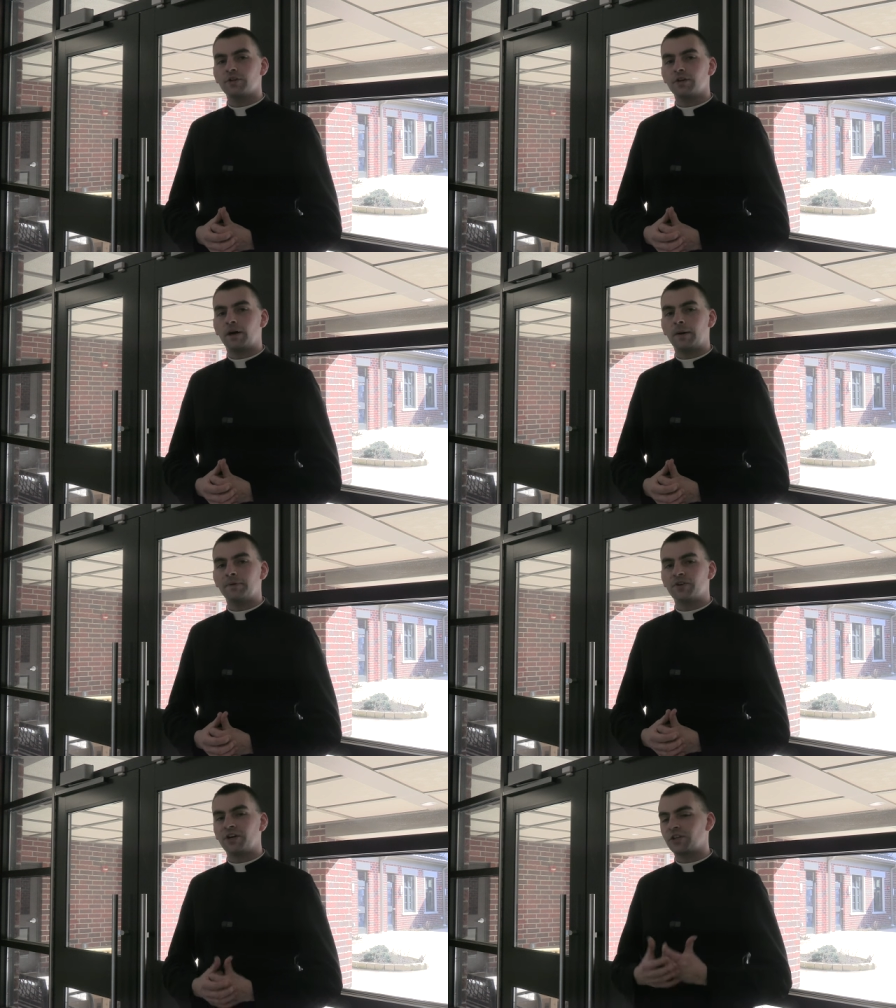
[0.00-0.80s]

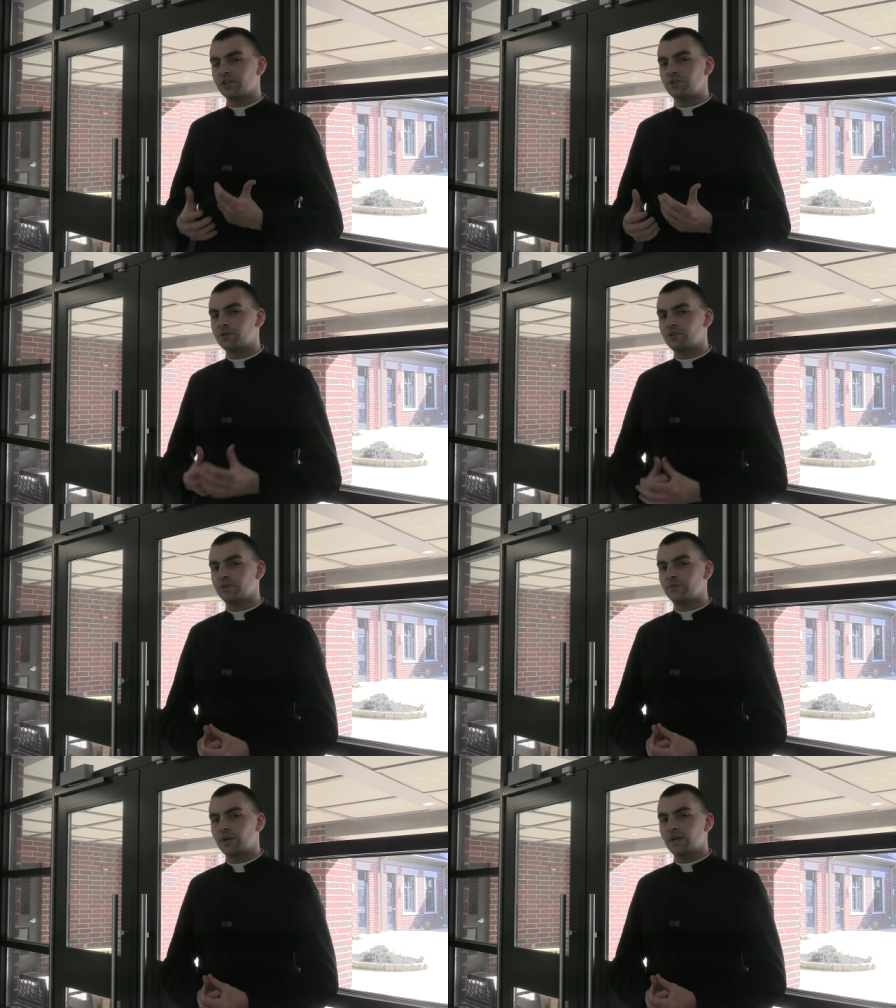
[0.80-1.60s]
It's very
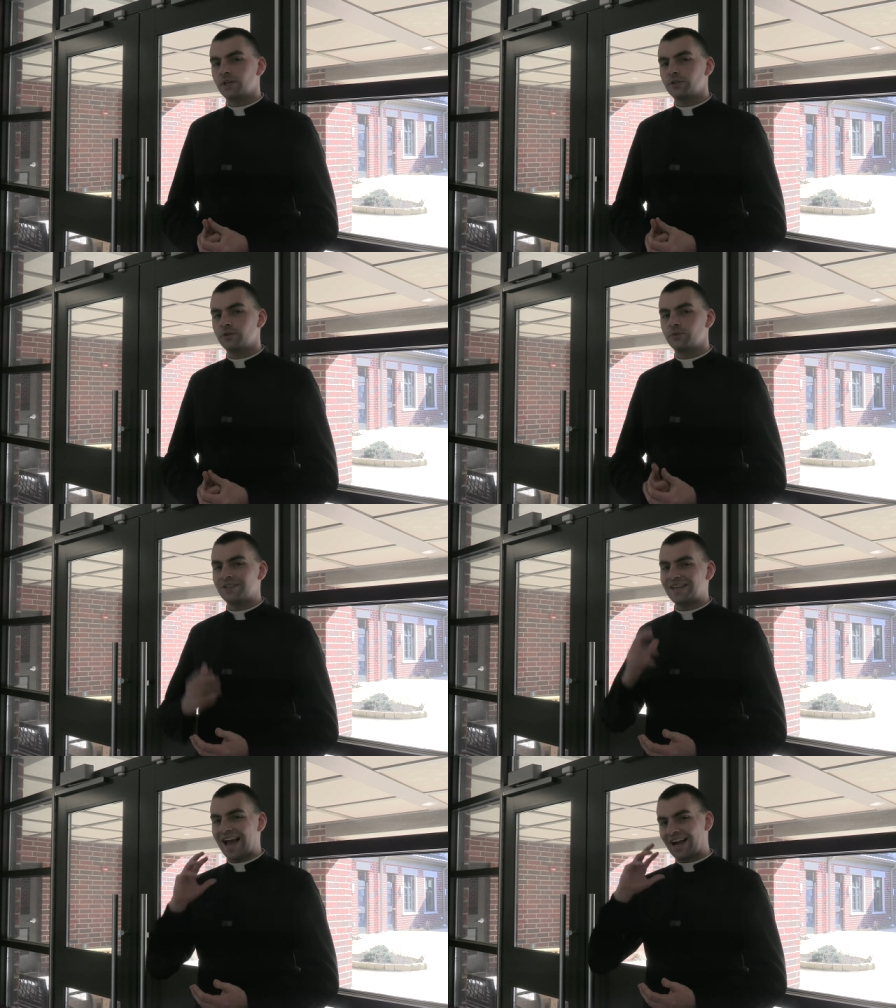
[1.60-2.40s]
conducive to
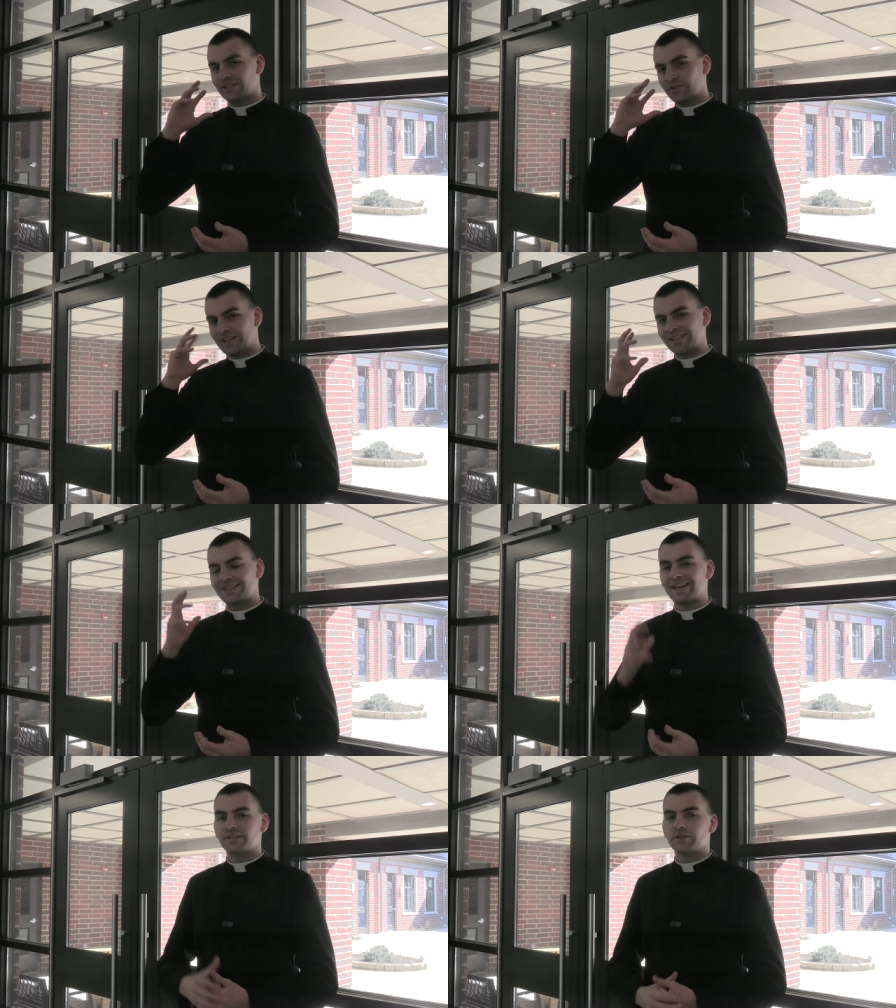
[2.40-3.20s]
the act of the
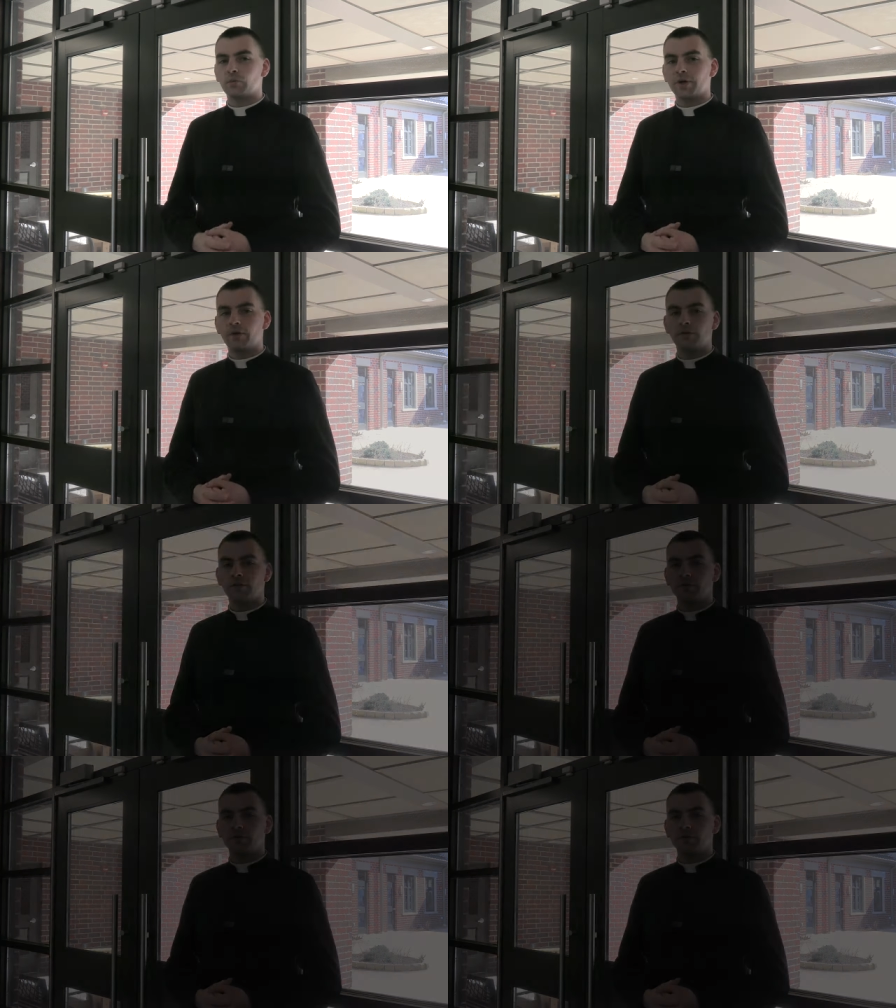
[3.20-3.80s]
intellect and the will.